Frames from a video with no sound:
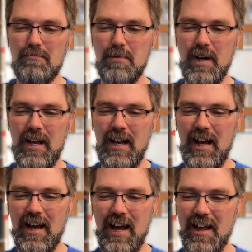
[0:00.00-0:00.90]
but
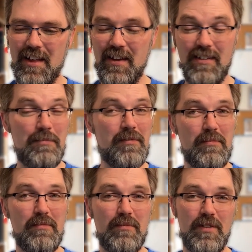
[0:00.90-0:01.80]
uh, I, I think some of
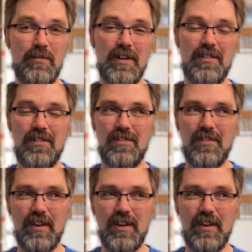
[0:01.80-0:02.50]
the ones